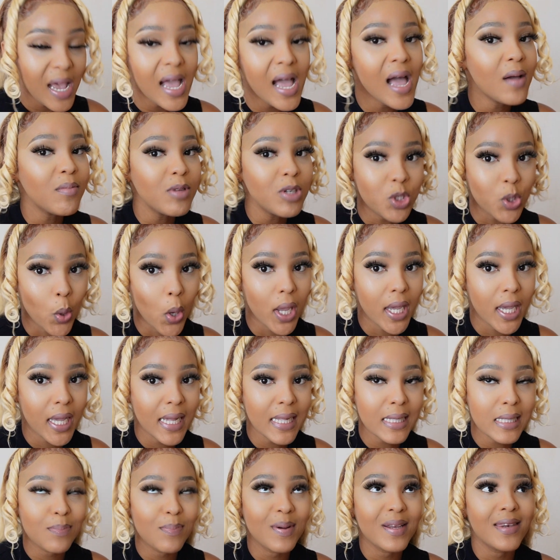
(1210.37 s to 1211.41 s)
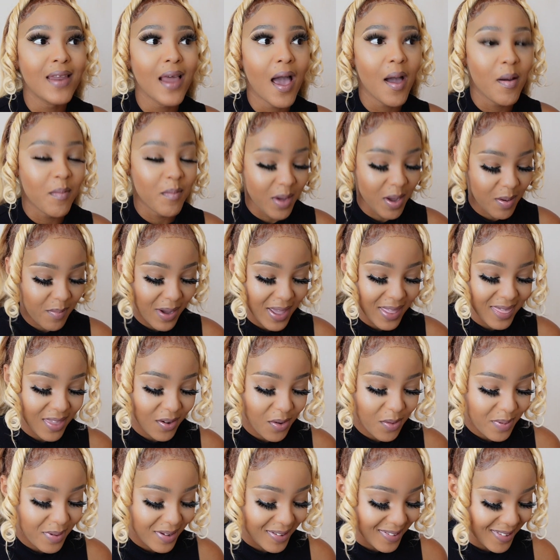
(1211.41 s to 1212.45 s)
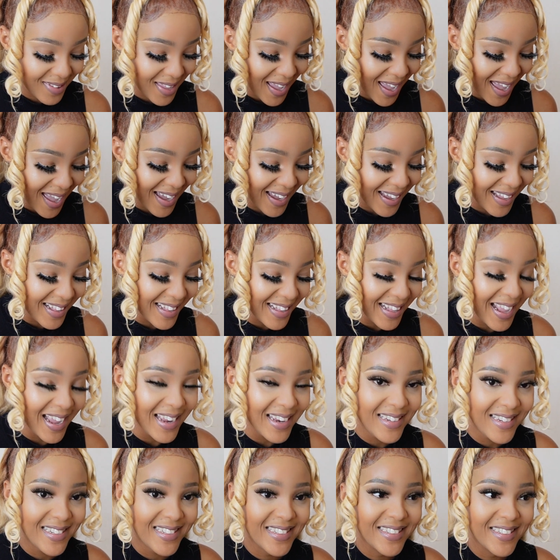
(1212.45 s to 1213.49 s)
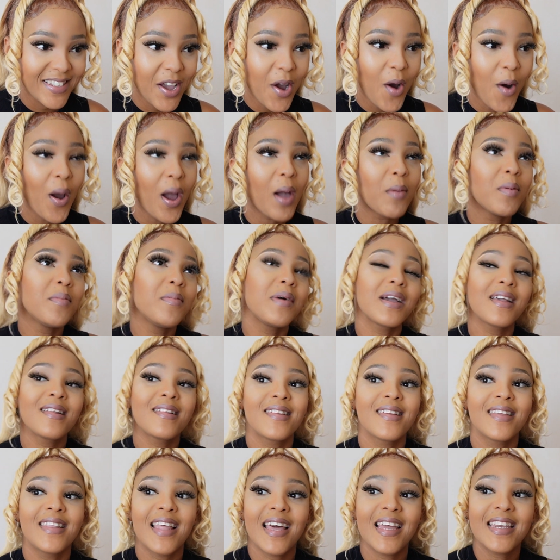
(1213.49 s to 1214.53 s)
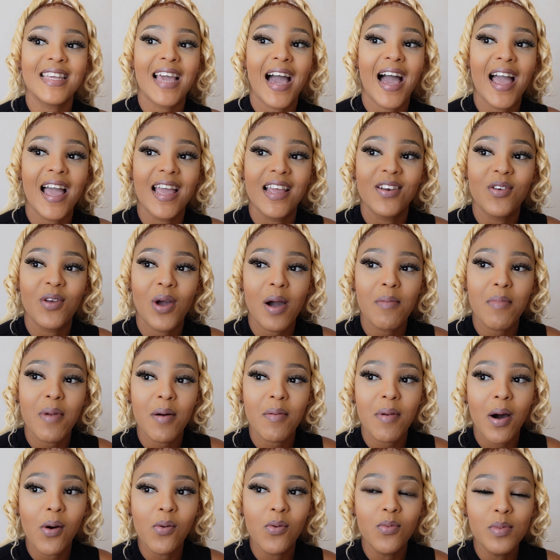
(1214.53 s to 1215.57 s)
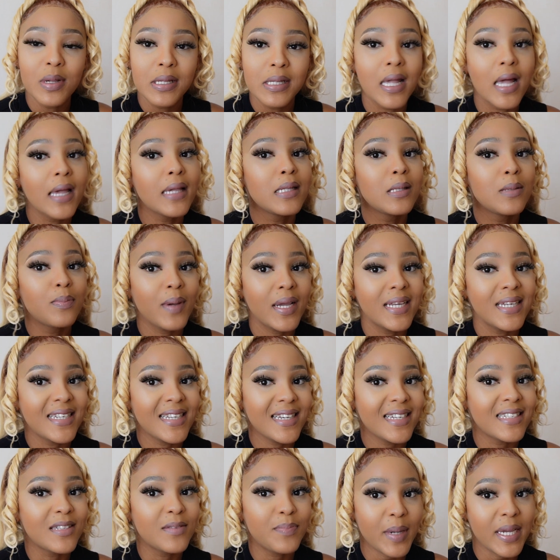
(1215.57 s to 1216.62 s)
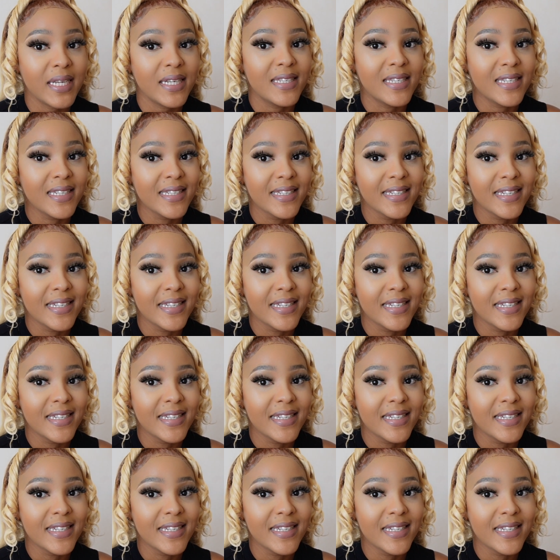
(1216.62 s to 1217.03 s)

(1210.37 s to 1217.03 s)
I'm enjoying it. But damn, my therapist, I got valid. That guy, ubiza is spade.